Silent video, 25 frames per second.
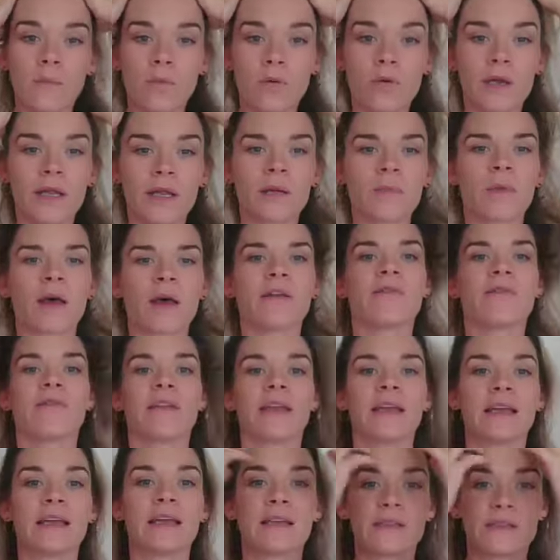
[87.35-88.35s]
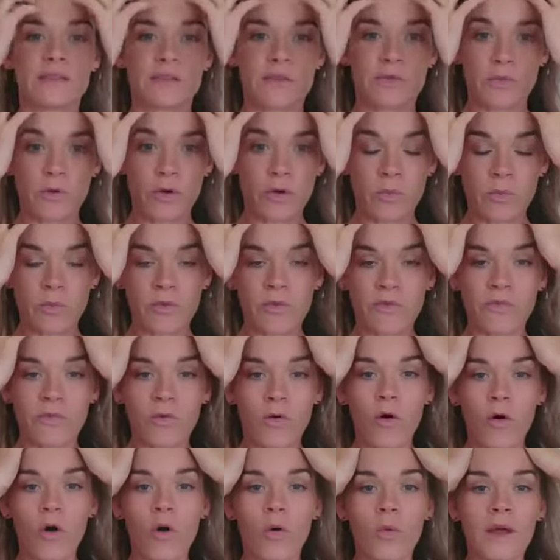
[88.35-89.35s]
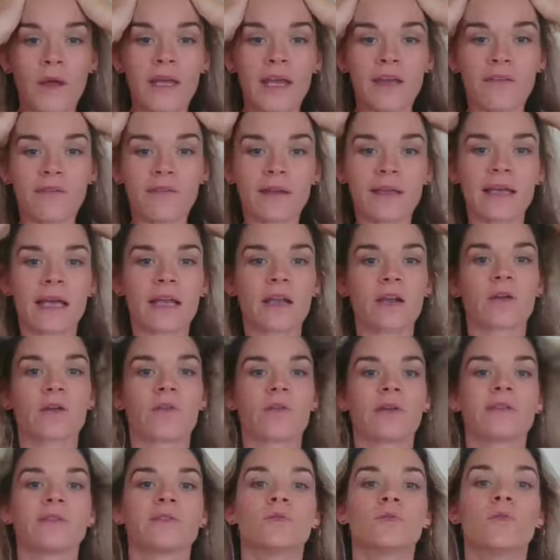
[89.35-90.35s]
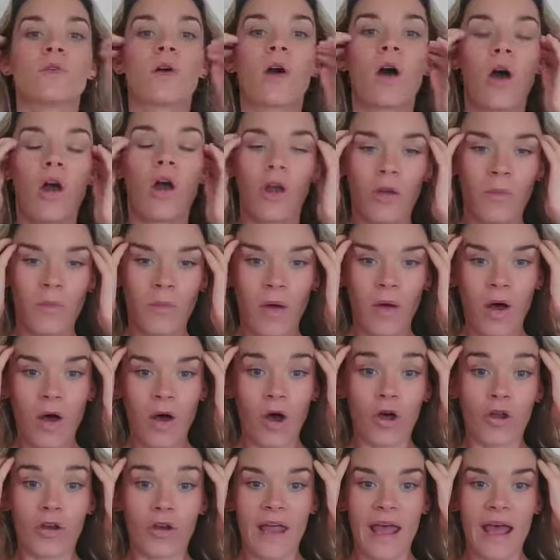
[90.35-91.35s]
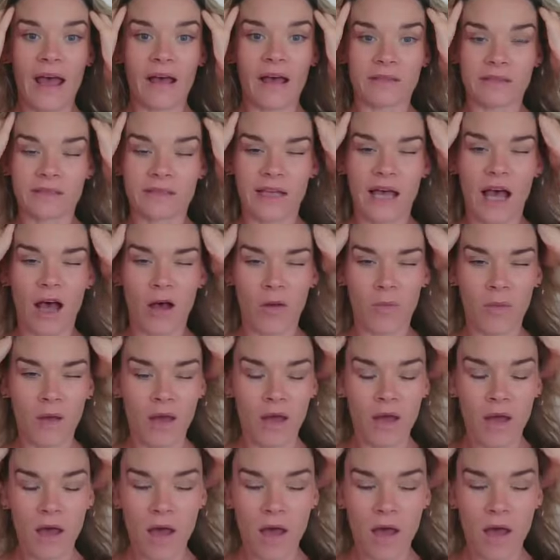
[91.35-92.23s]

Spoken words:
putting my fingers through before we even get a crystal comb on our scalp.